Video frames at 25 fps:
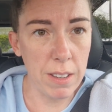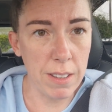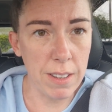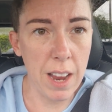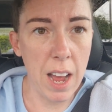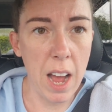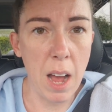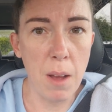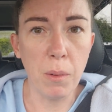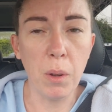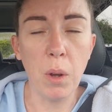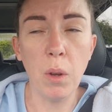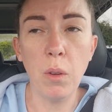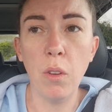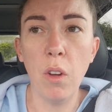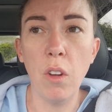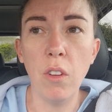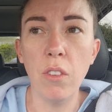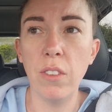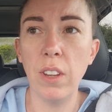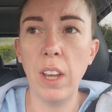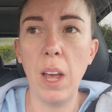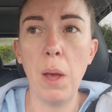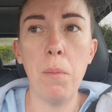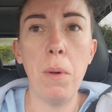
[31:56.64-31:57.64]
time goes
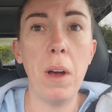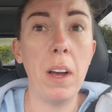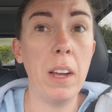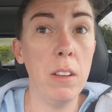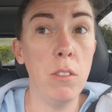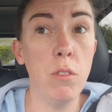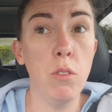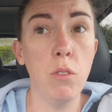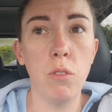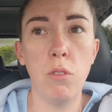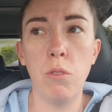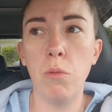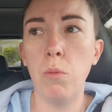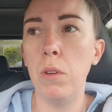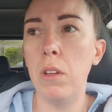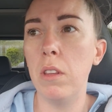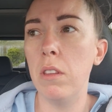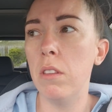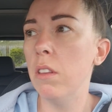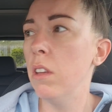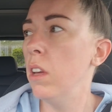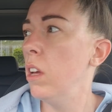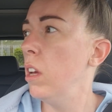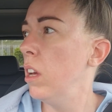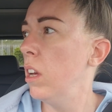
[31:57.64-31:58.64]
on, to get back in touch
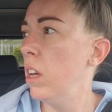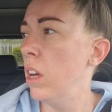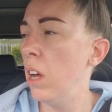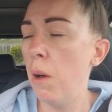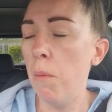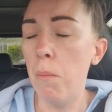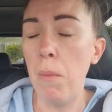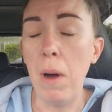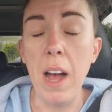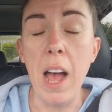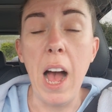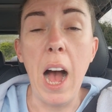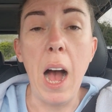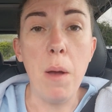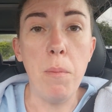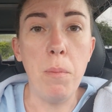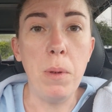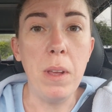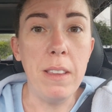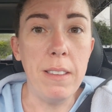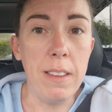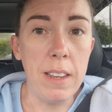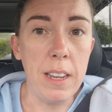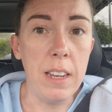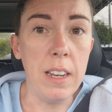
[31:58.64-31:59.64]
with my
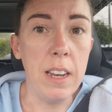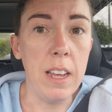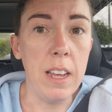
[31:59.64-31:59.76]
IBD